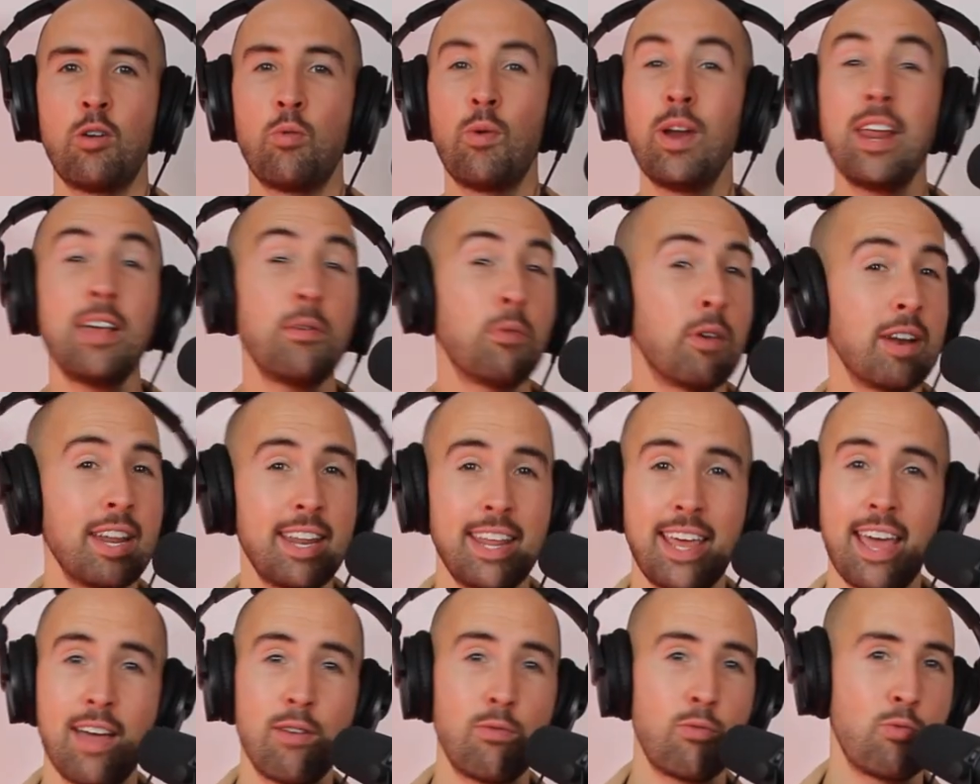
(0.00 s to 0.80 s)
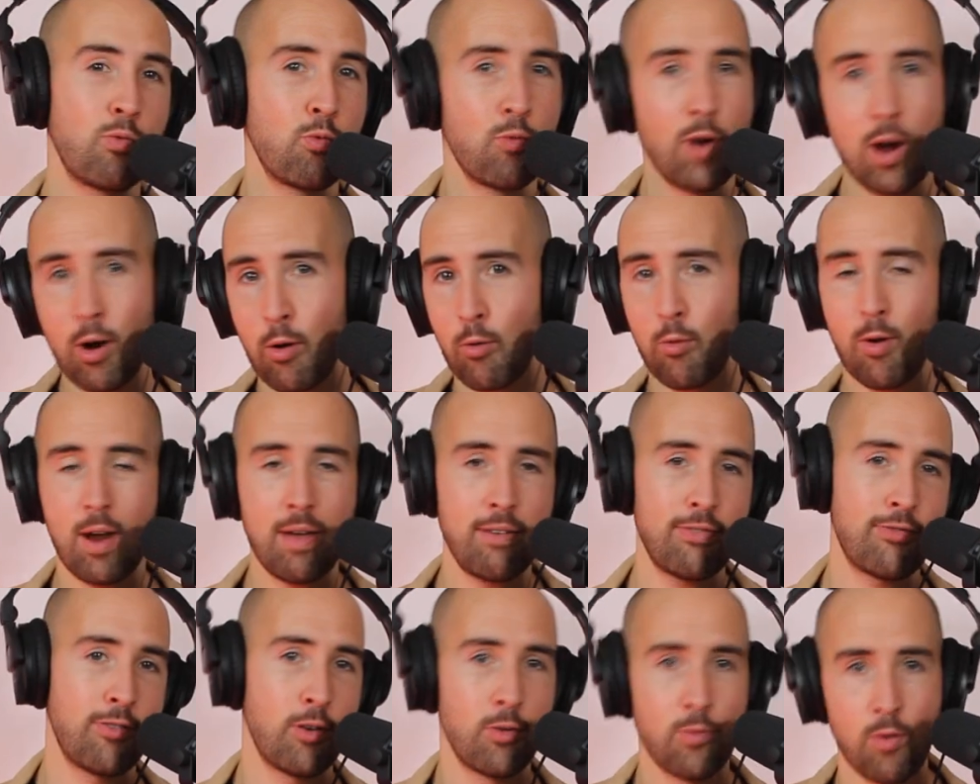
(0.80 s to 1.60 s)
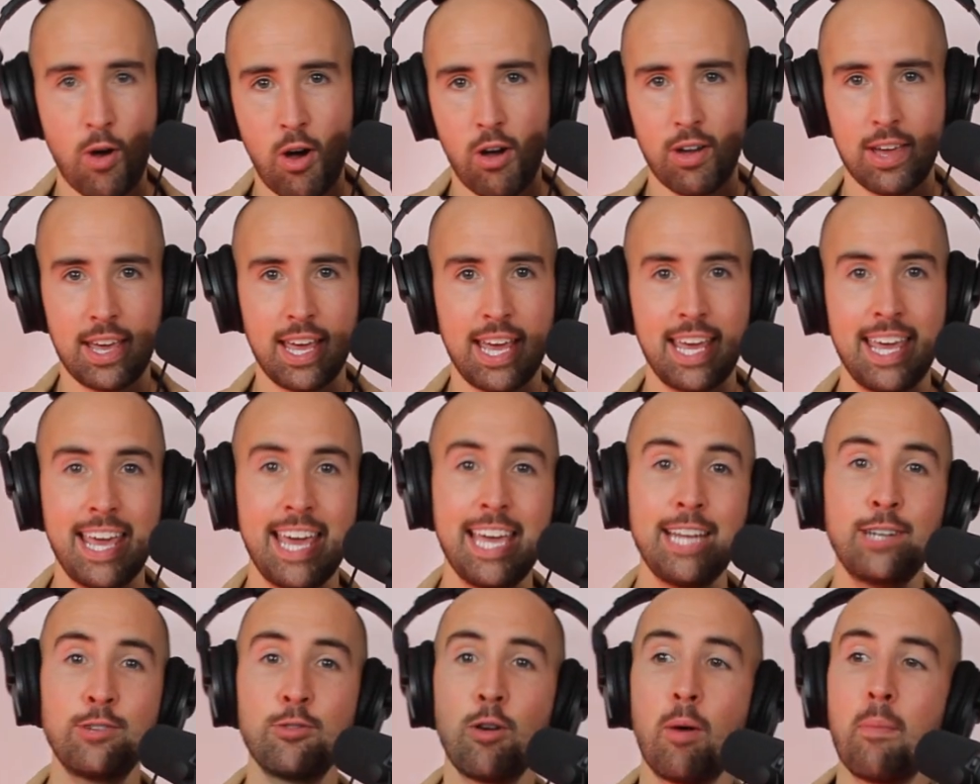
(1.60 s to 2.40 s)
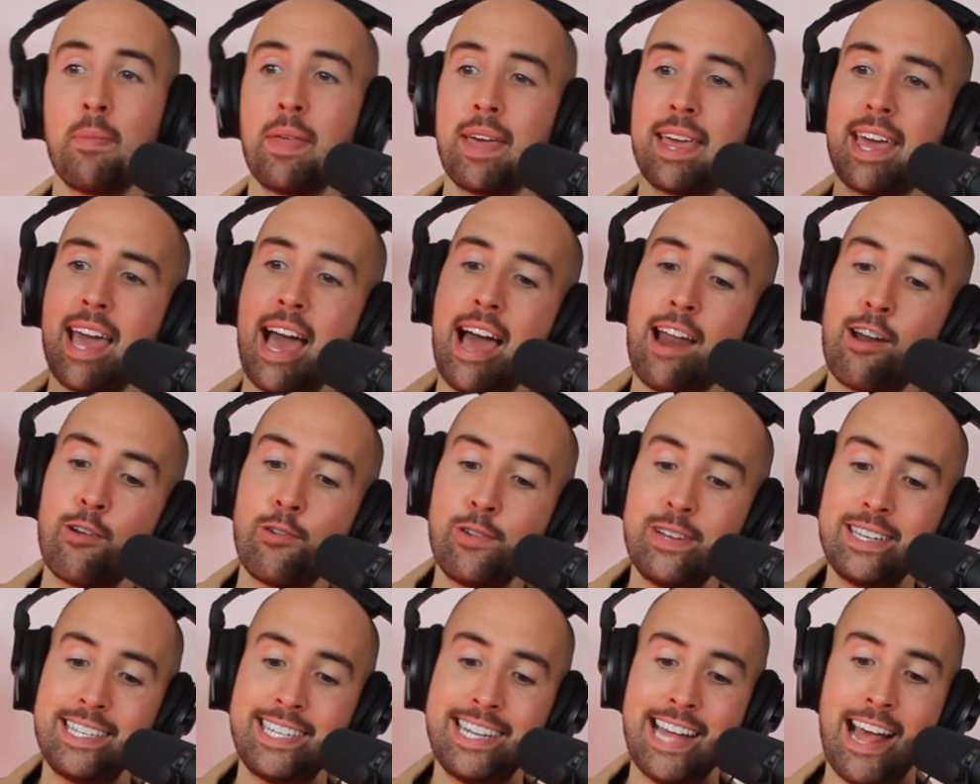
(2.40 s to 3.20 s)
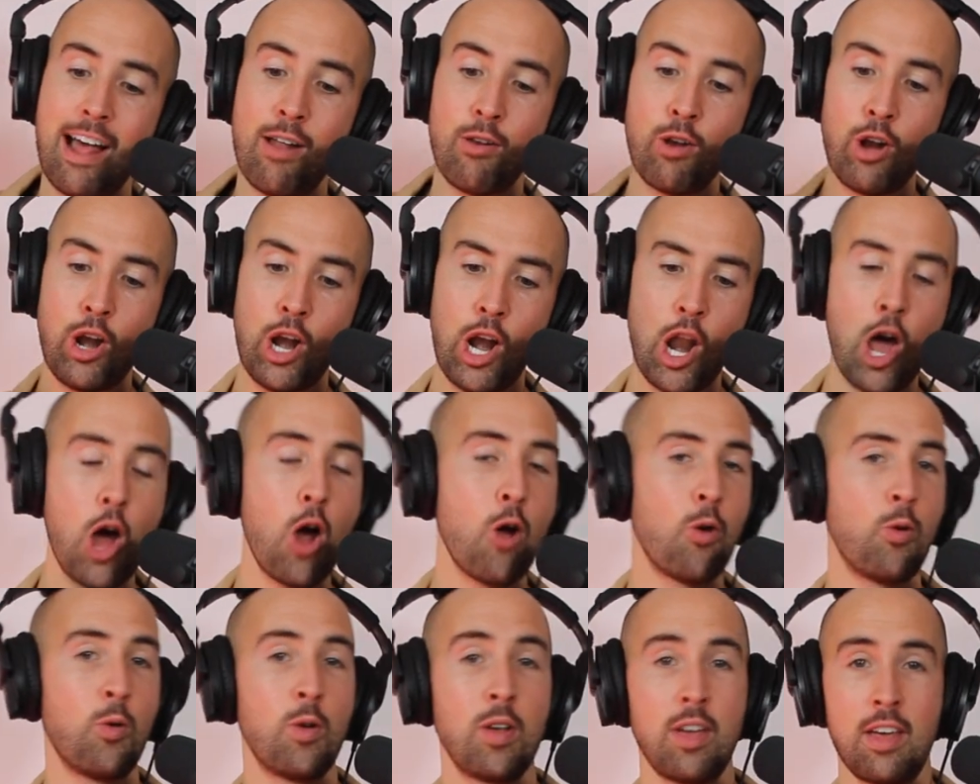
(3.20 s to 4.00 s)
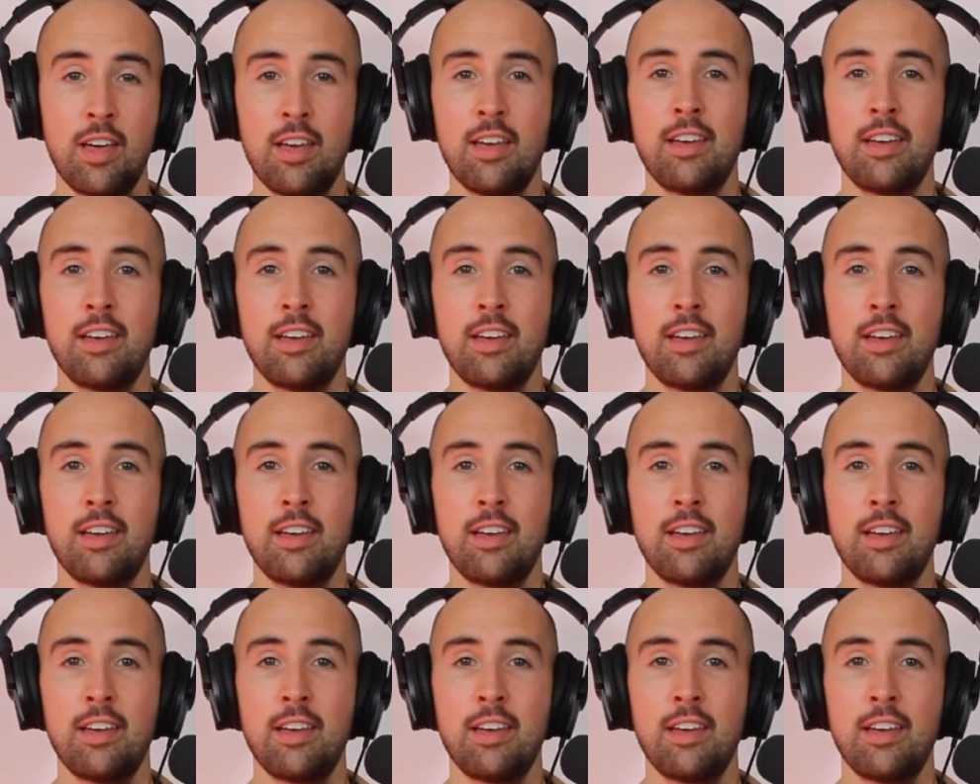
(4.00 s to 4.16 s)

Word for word: when he wanted to get real ripped for Rocky, he dropped the calories down low.